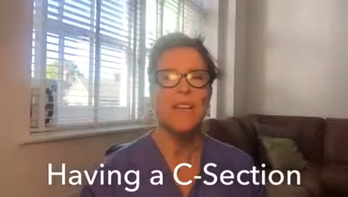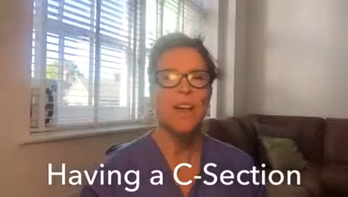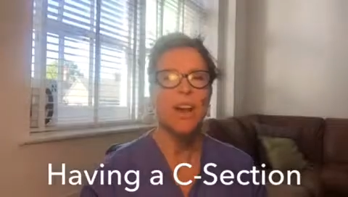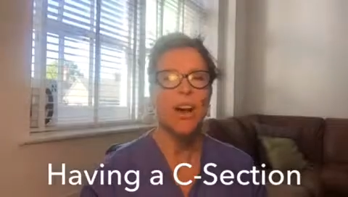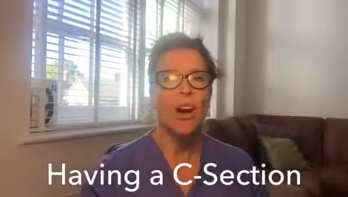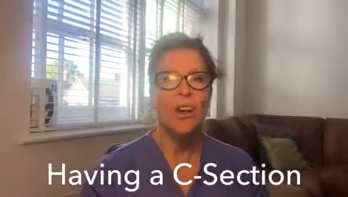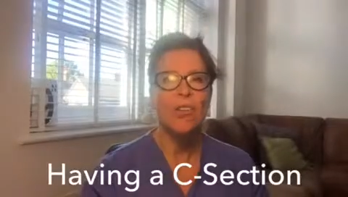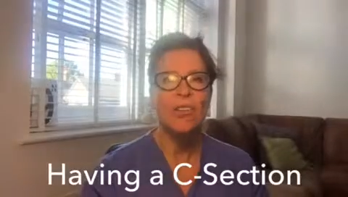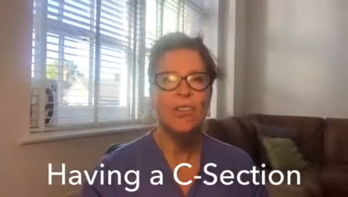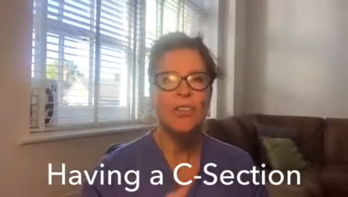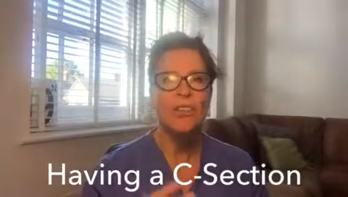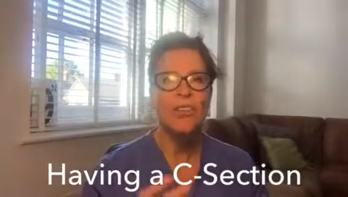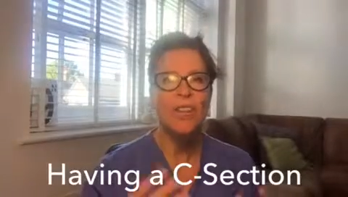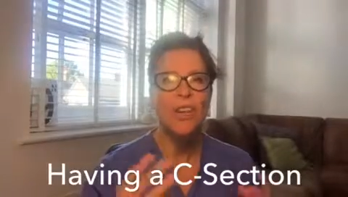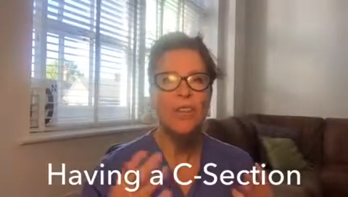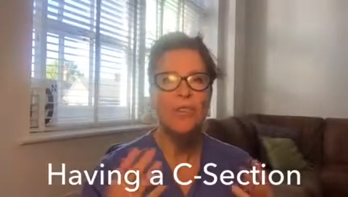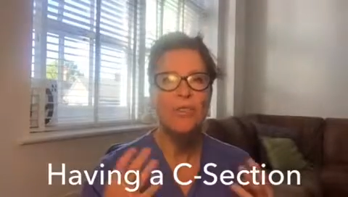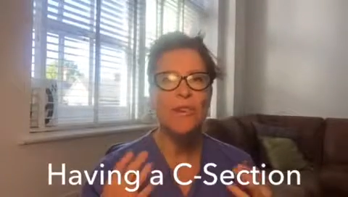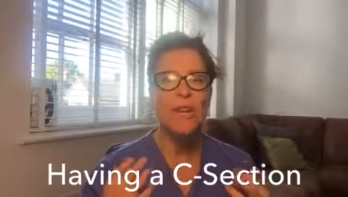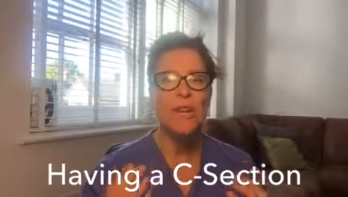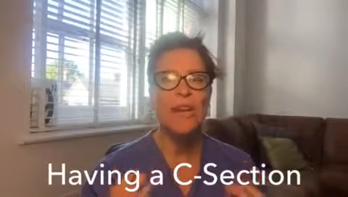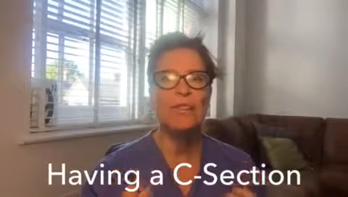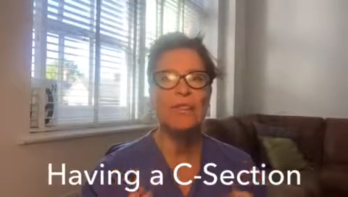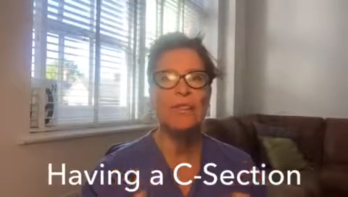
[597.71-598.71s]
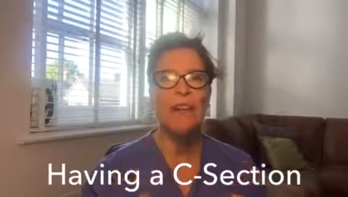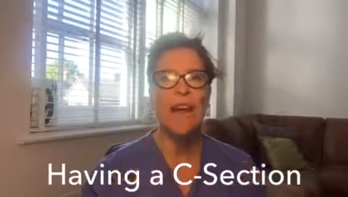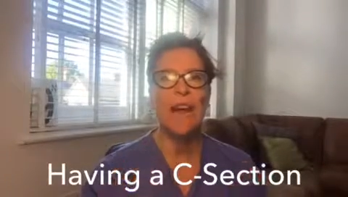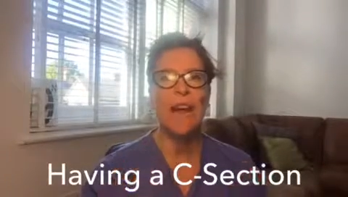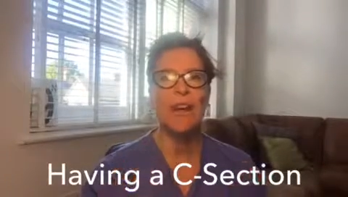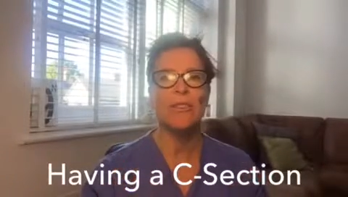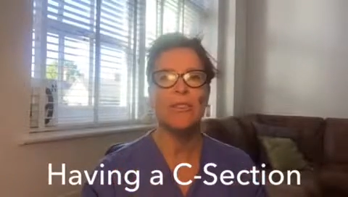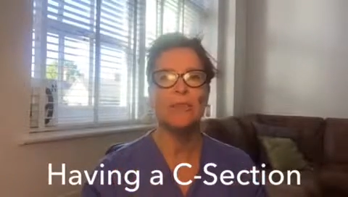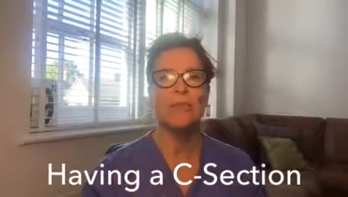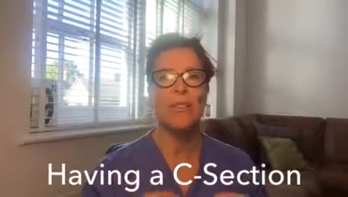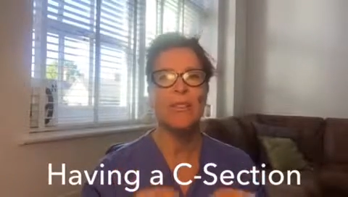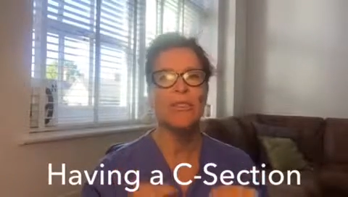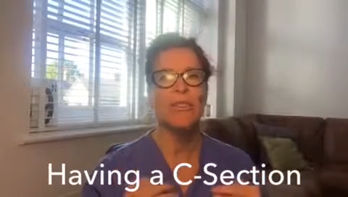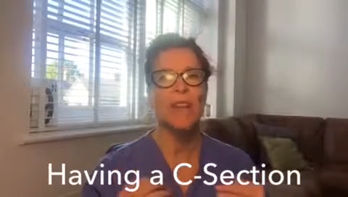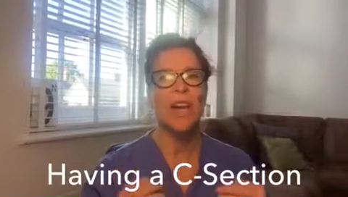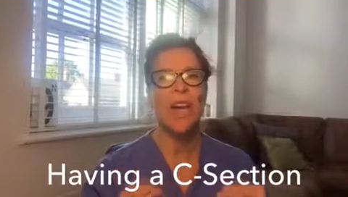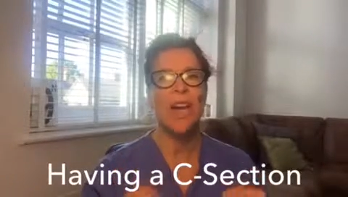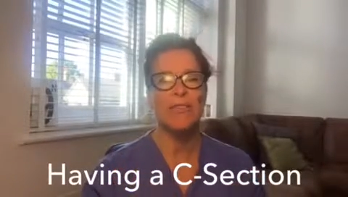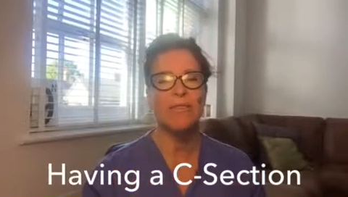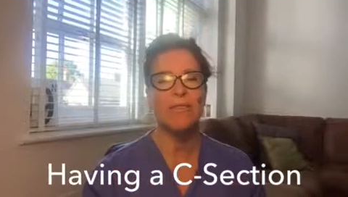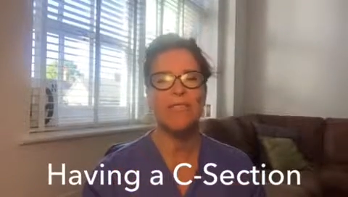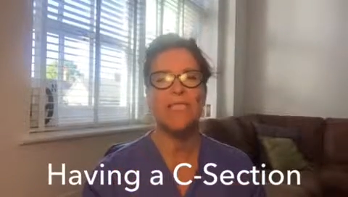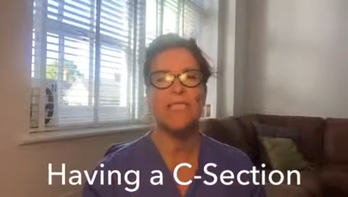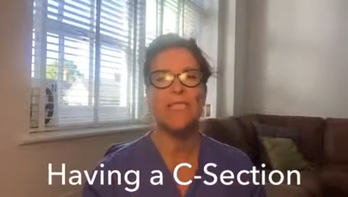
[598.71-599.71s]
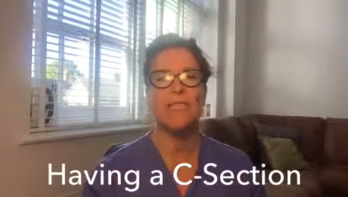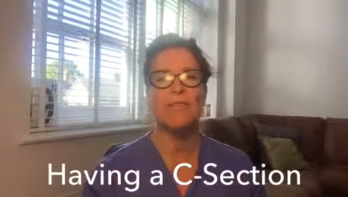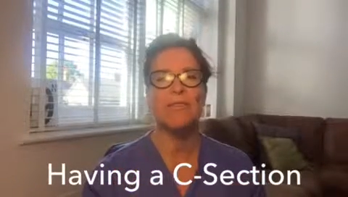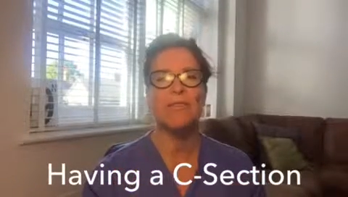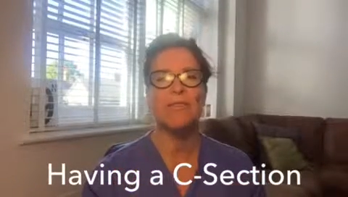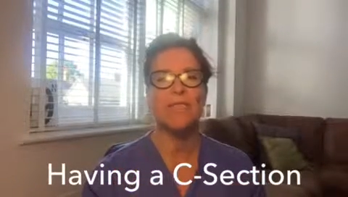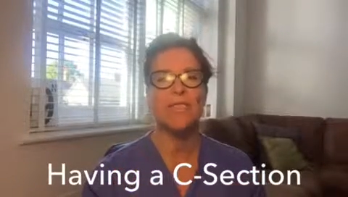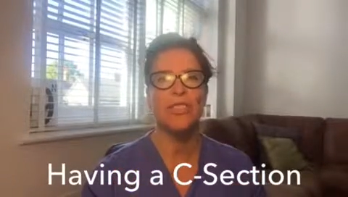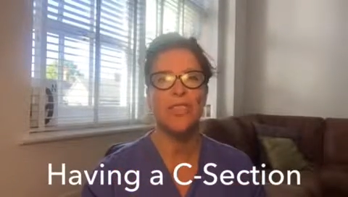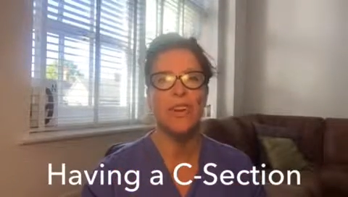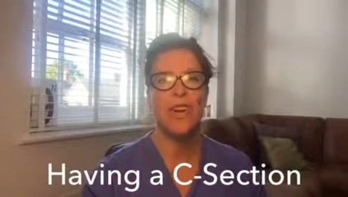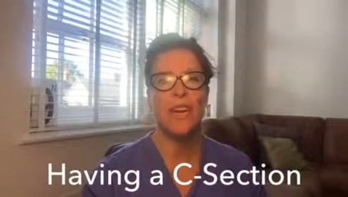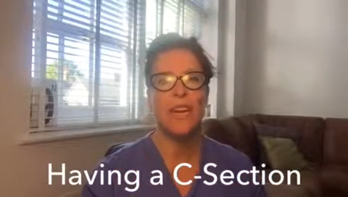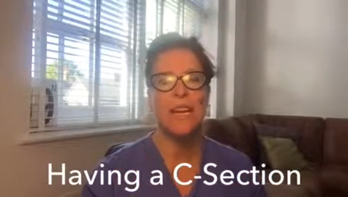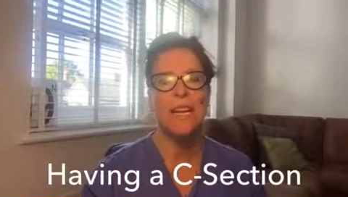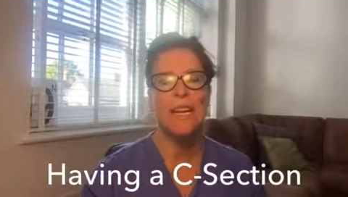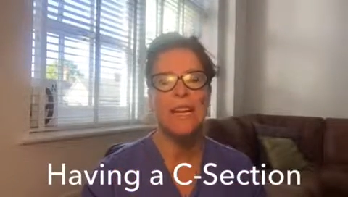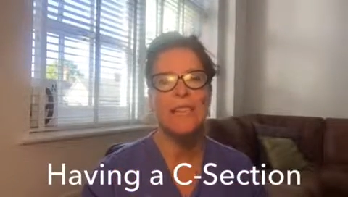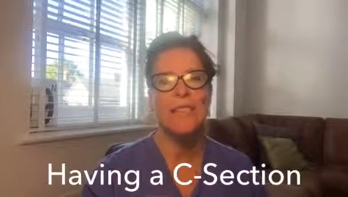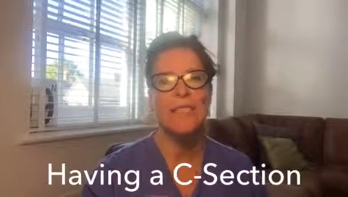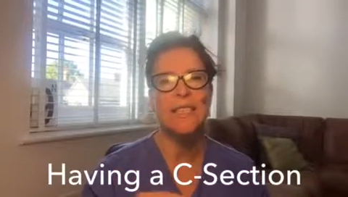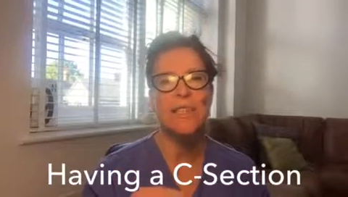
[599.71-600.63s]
are slow getting round because you haven't delivered vaginally.